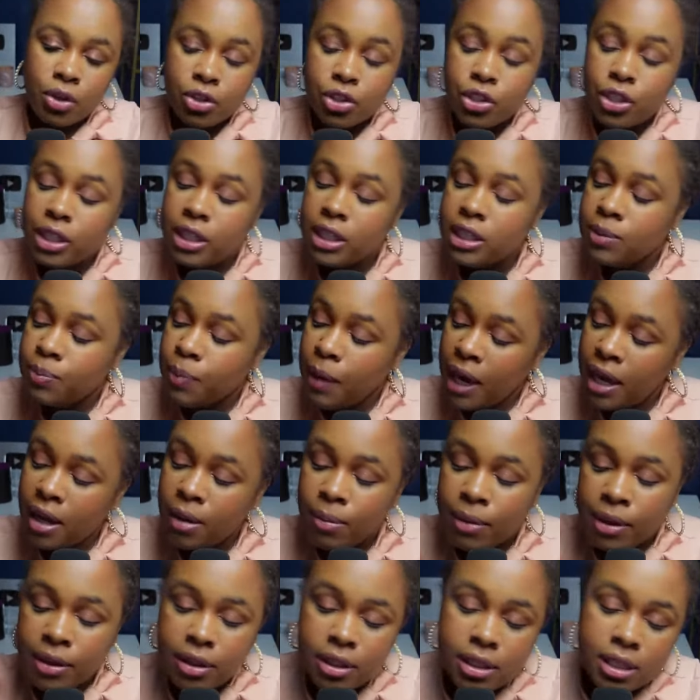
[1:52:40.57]
She gets paid a
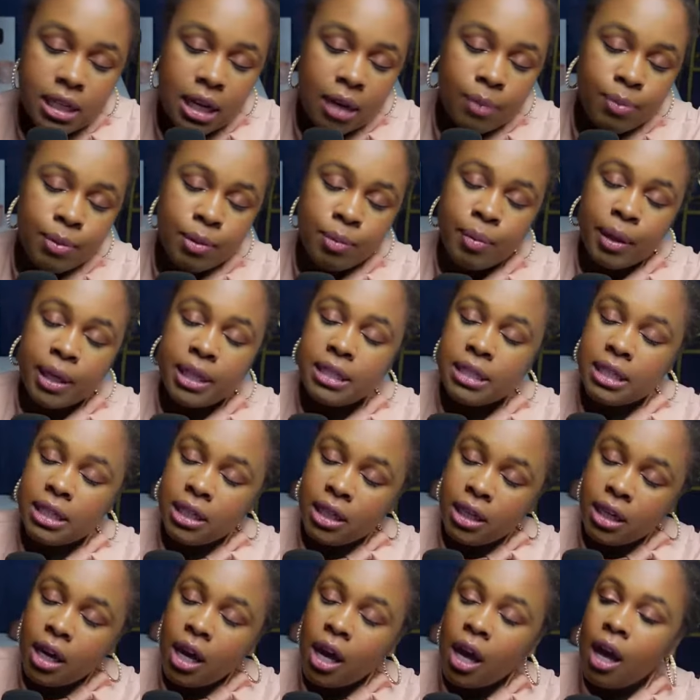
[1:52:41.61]
monthly stipend by
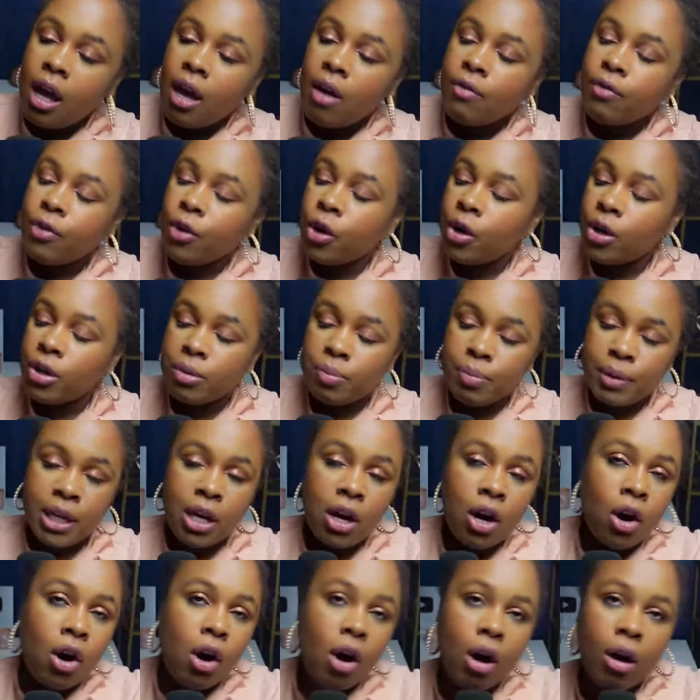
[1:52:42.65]
Diddy for her to be
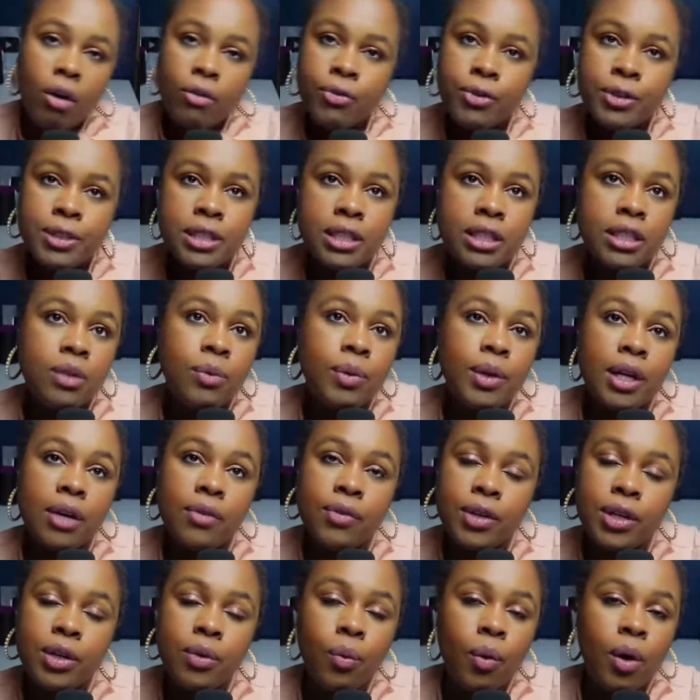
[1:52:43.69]
on call for Diddy whenever
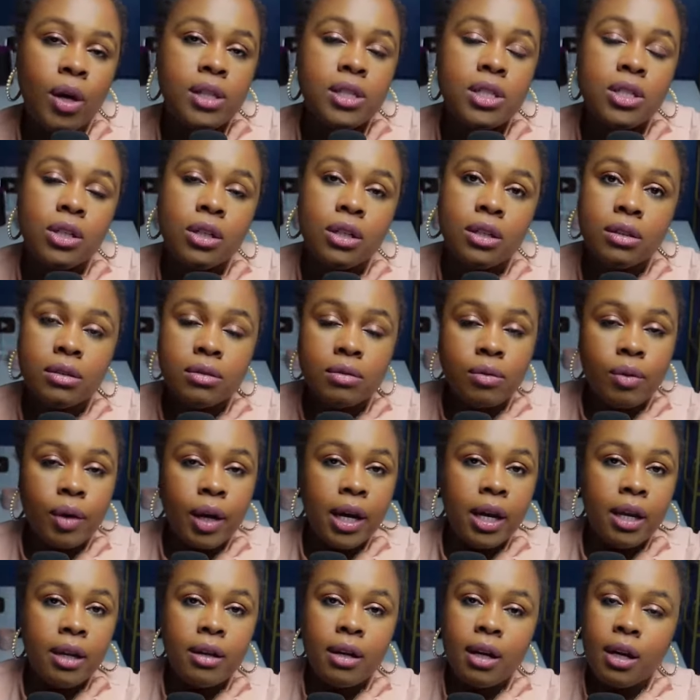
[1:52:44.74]
he wants her,
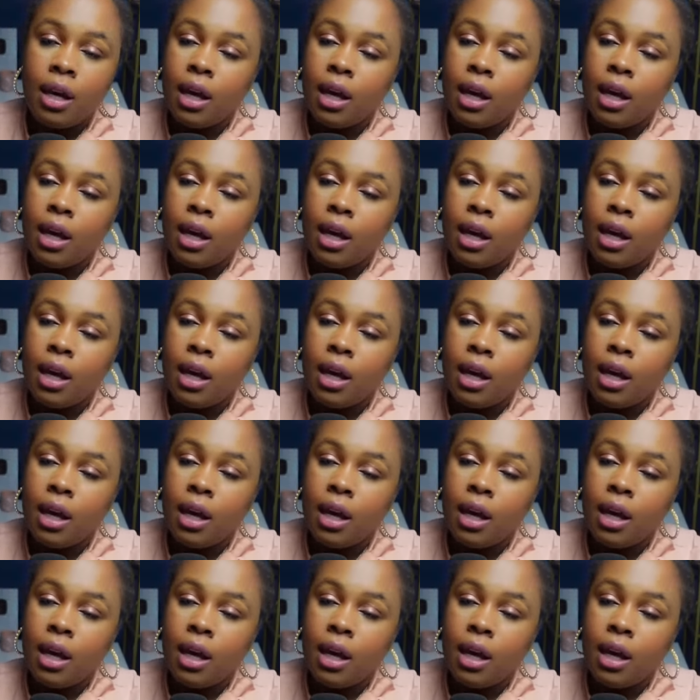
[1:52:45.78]
right?